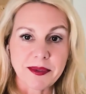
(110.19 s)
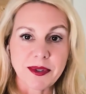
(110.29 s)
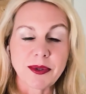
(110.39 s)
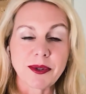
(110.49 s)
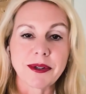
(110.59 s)

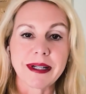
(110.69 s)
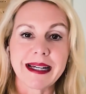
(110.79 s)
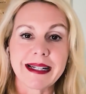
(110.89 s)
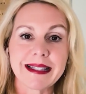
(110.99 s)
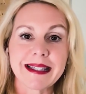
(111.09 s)
to
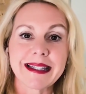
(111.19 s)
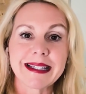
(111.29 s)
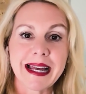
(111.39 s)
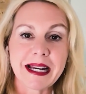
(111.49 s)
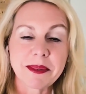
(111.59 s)
create
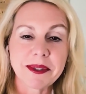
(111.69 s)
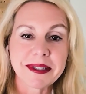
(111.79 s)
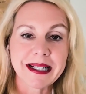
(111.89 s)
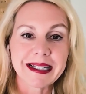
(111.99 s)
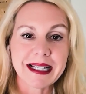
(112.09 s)

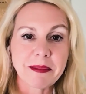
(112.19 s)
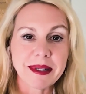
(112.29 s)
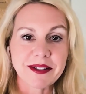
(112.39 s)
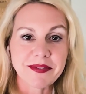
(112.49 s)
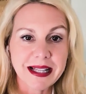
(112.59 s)
sustainable
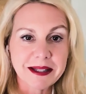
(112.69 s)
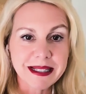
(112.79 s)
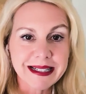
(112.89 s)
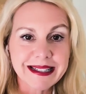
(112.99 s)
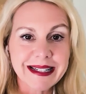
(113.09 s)
economic
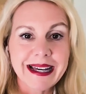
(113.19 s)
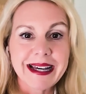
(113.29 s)
development,